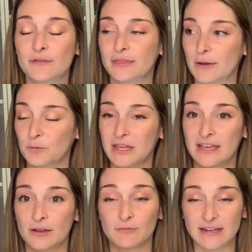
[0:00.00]
that
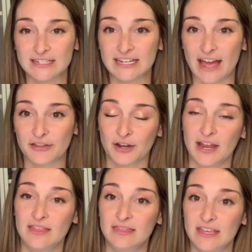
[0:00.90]
we read together
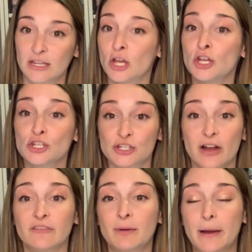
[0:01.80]
in the
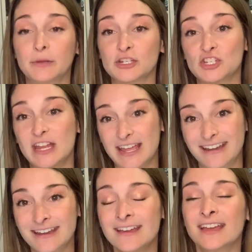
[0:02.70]
Shelf Published
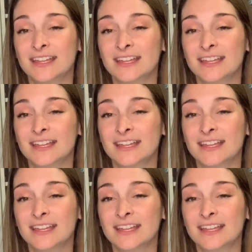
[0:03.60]
In